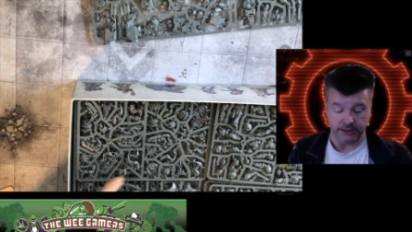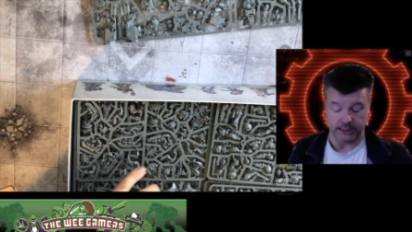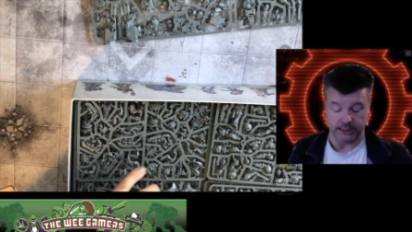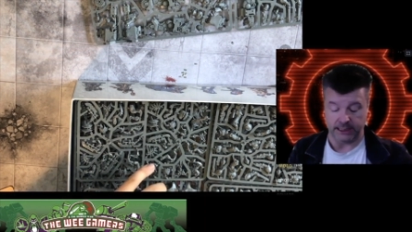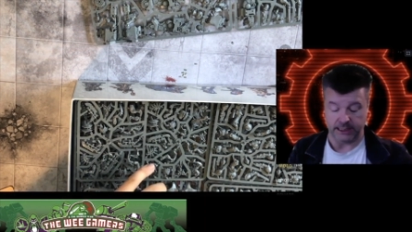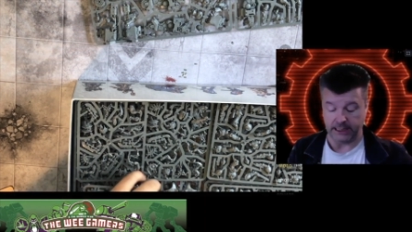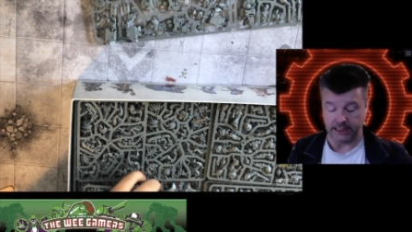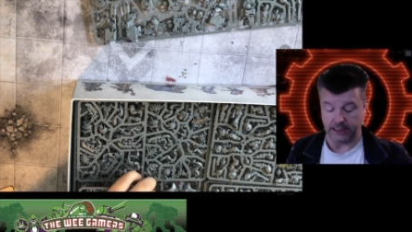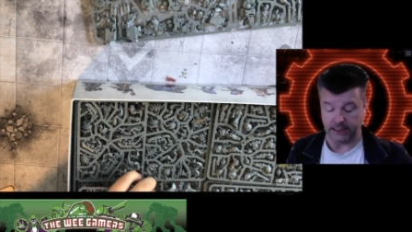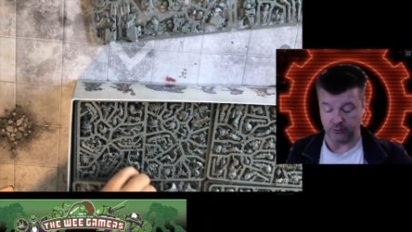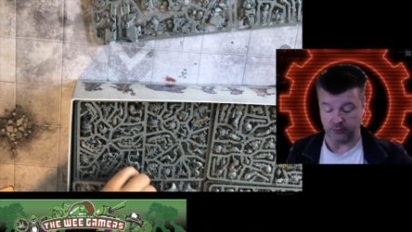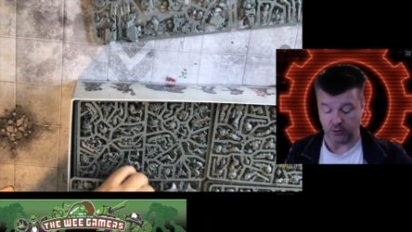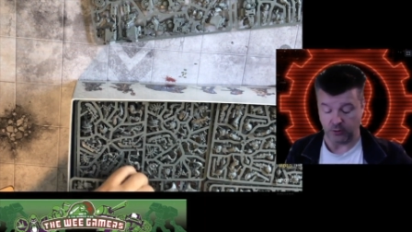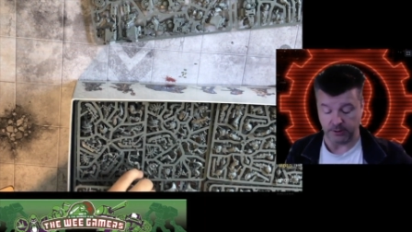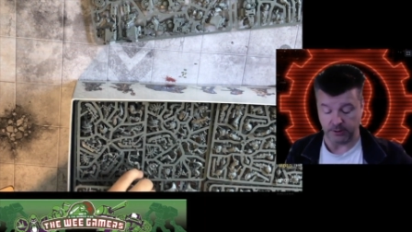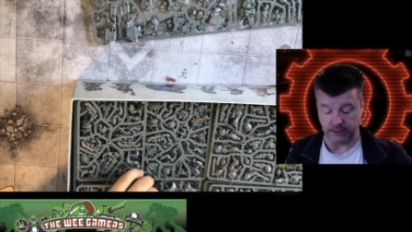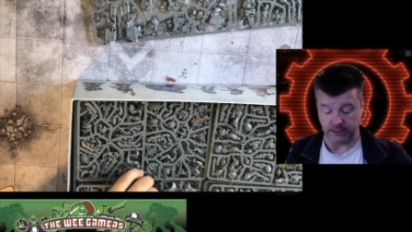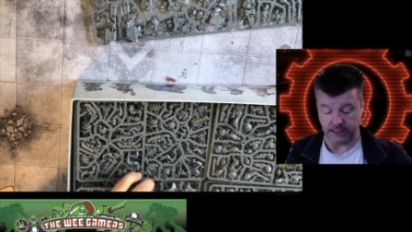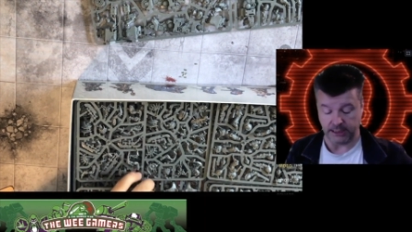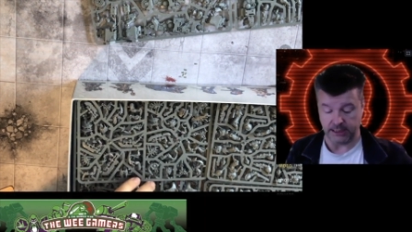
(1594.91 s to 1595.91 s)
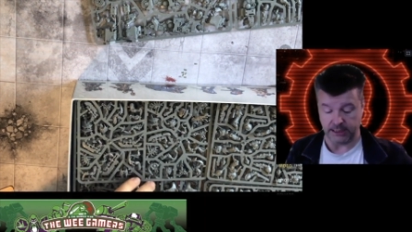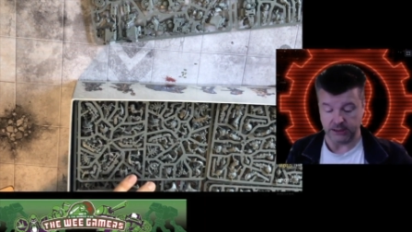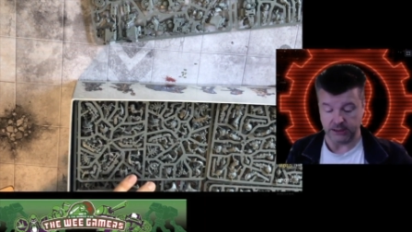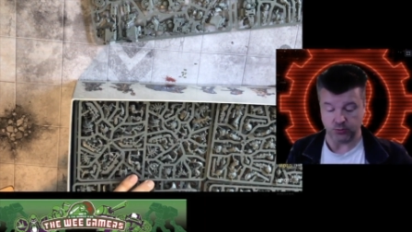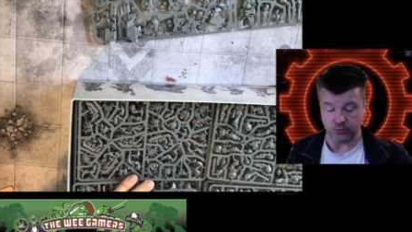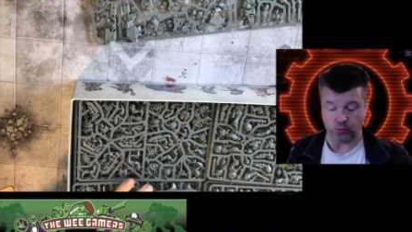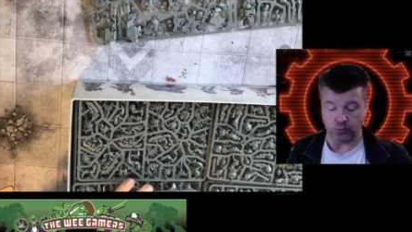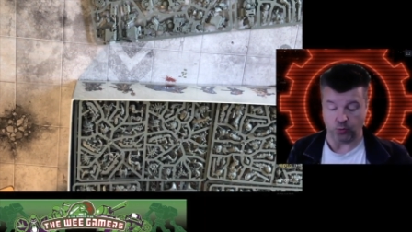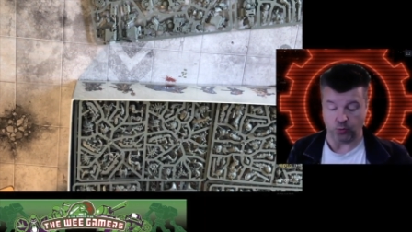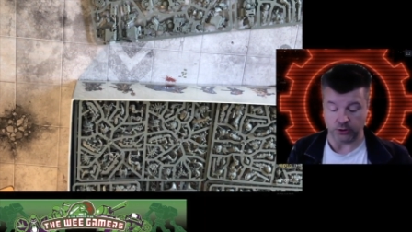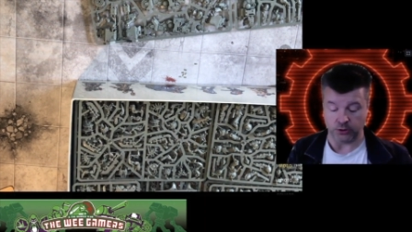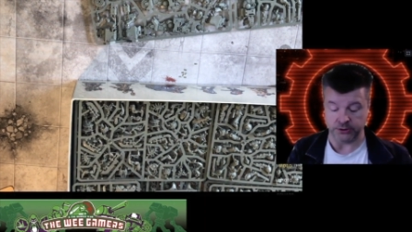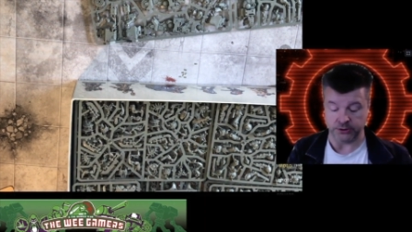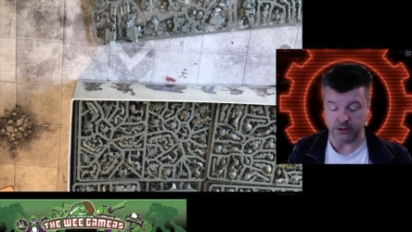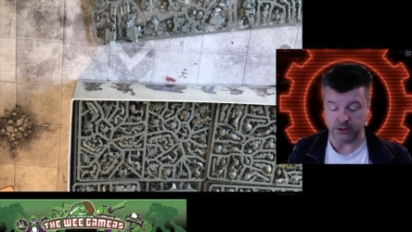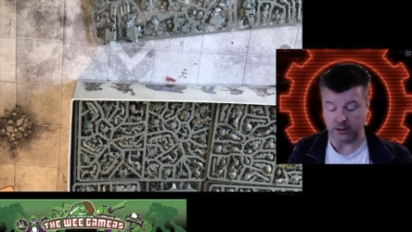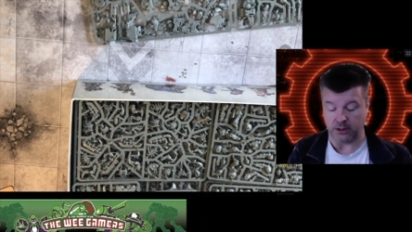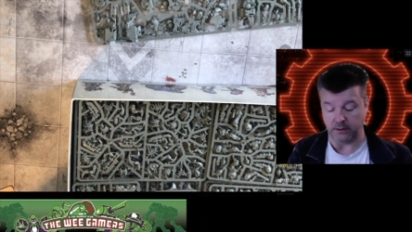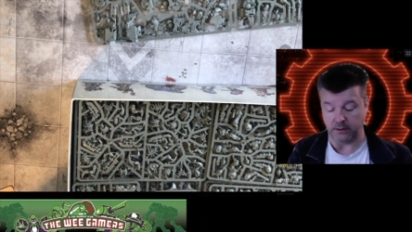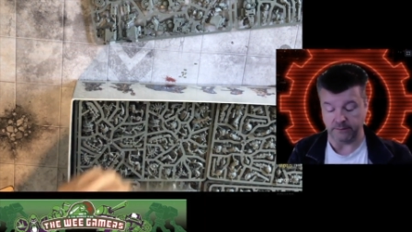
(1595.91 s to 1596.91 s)
Uh, Robert is one
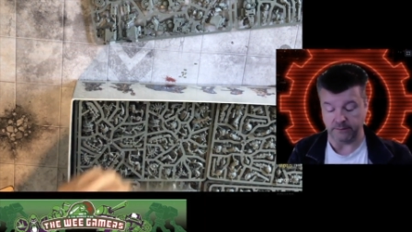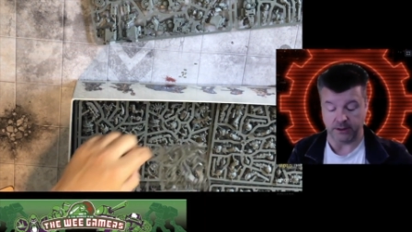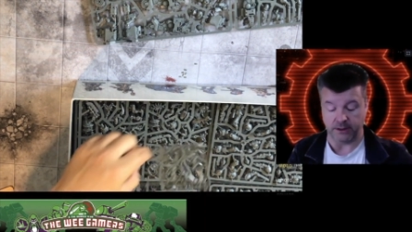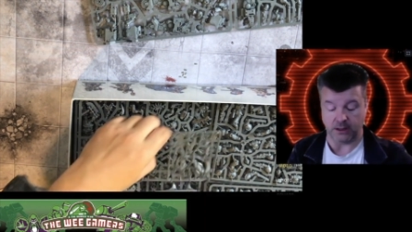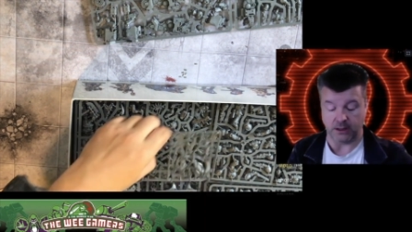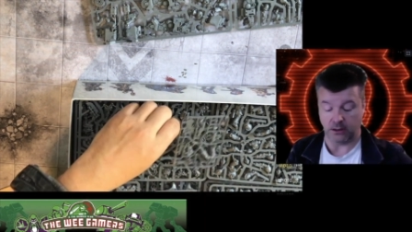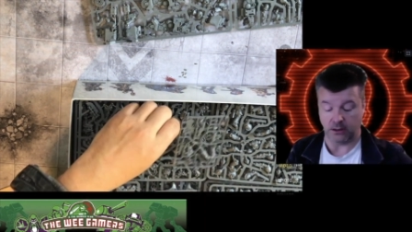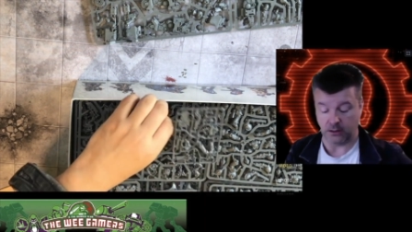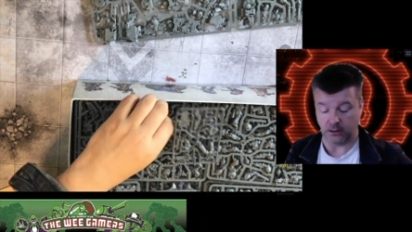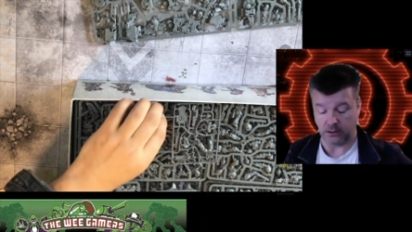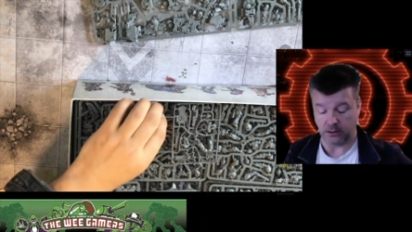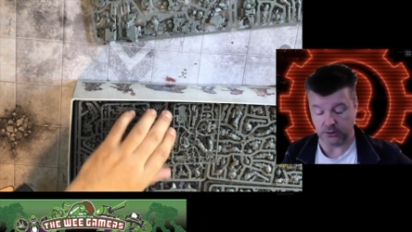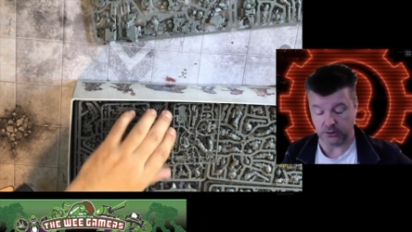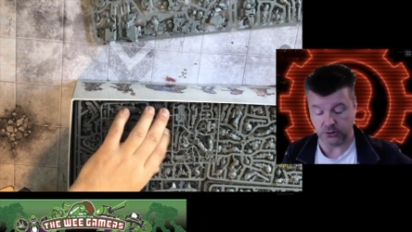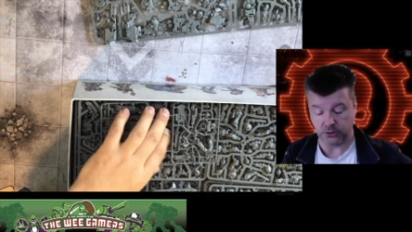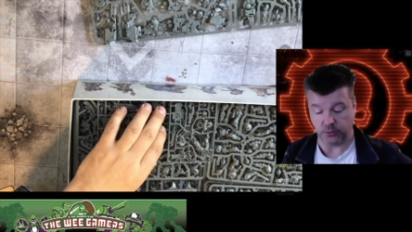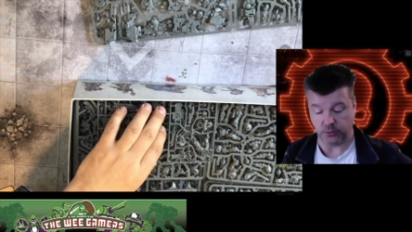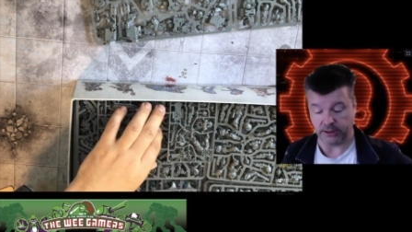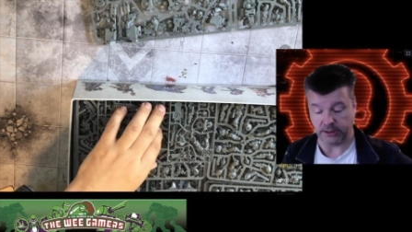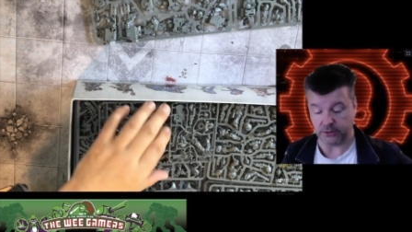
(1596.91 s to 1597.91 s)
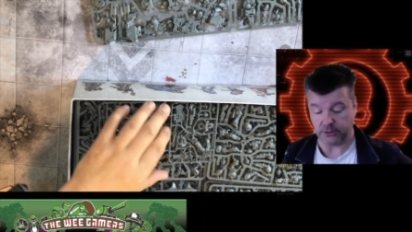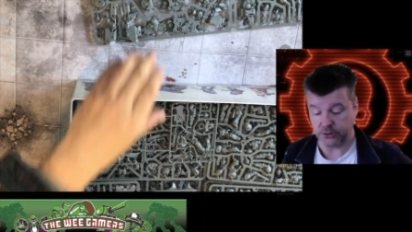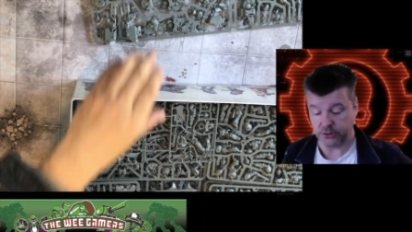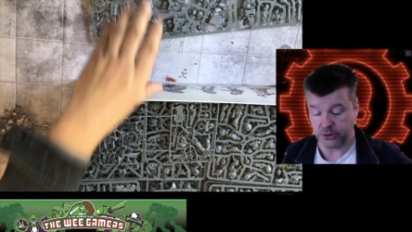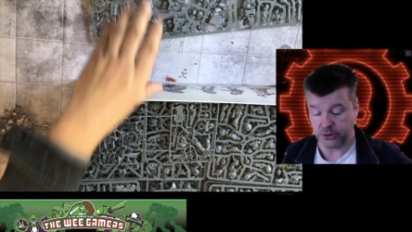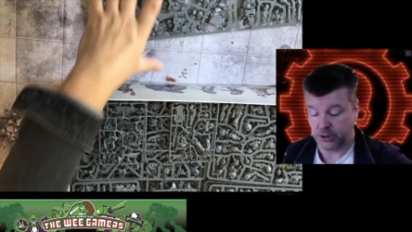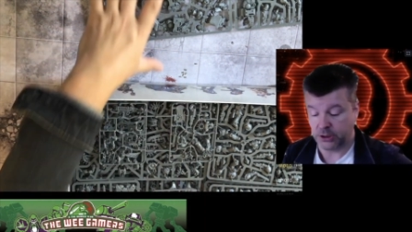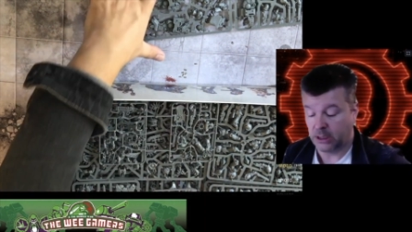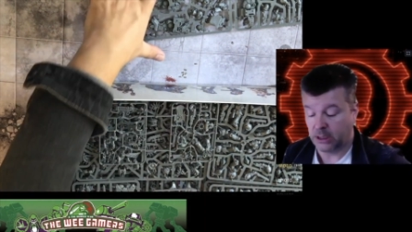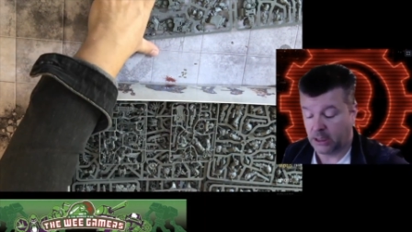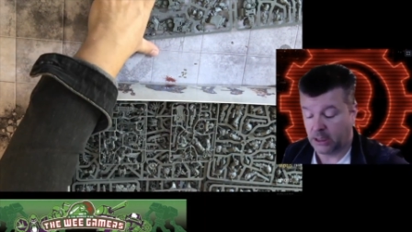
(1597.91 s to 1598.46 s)
of our dwellers